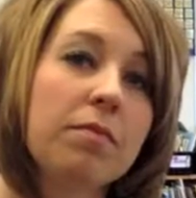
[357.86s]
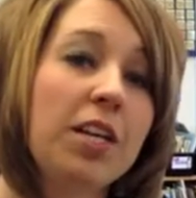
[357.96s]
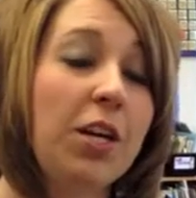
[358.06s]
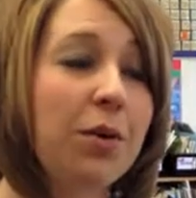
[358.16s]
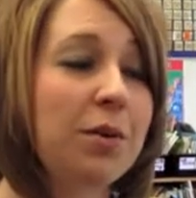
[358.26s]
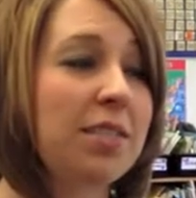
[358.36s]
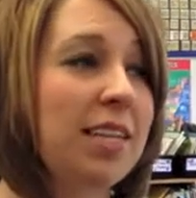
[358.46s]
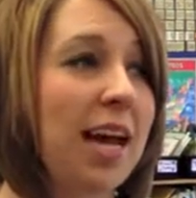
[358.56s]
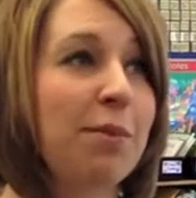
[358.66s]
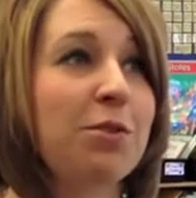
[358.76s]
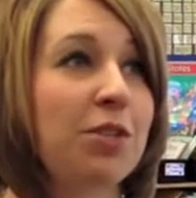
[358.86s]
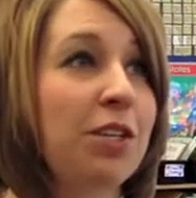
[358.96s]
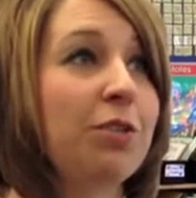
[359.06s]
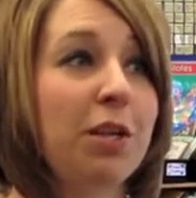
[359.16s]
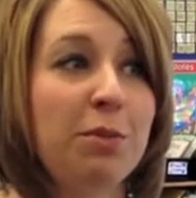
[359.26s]
You know, it was an
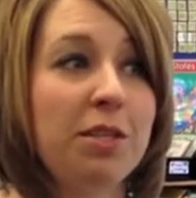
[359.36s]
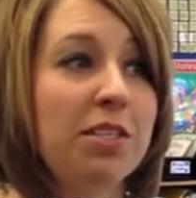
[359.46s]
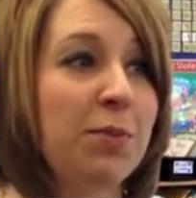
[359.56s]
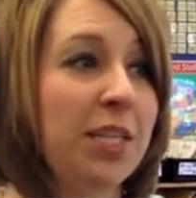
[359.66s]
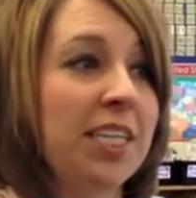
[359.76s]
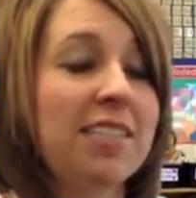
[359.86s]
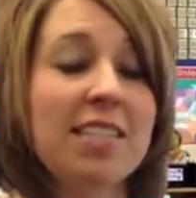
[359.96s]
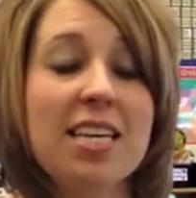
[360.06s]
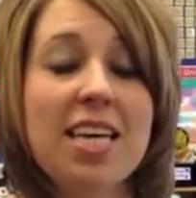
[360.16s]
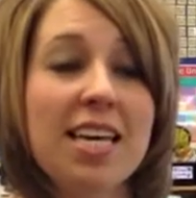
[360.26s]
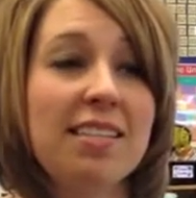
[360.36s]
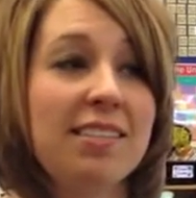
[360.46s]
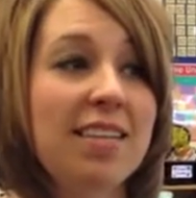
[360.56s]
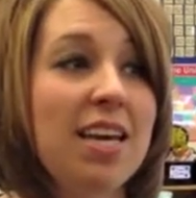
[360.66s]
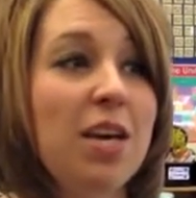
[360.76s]
absolutely incredible experience. The
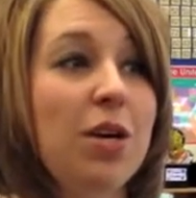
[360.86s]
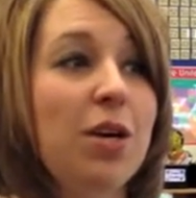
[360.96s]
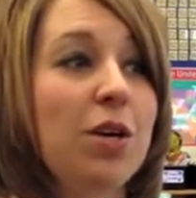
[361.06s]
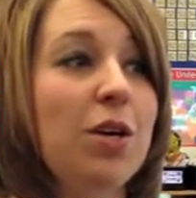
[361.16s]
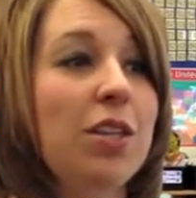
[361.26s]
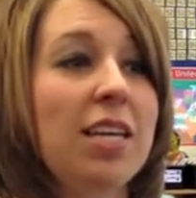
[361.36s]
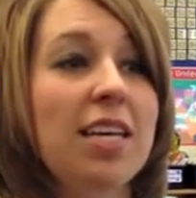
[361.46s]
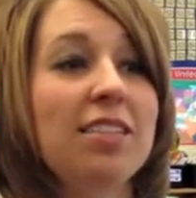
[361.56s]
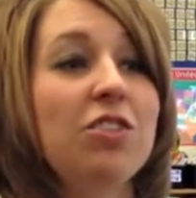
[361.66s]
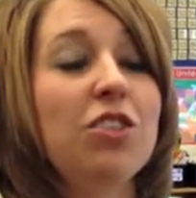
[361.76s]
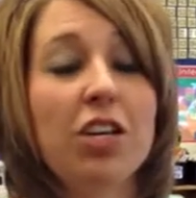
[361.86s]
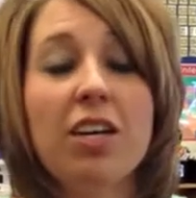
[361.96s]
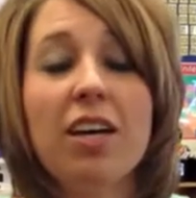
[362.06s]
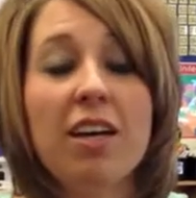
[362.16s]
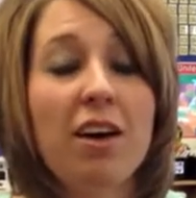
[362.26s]
kids, the kids
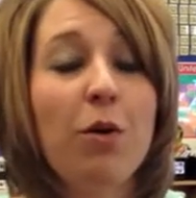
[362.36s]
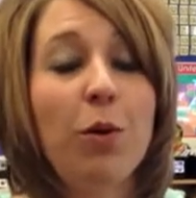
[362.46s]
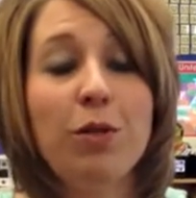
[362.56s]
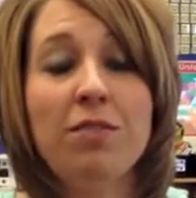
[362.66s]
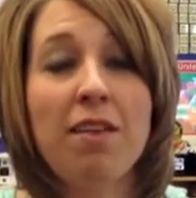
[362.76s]
took a hold of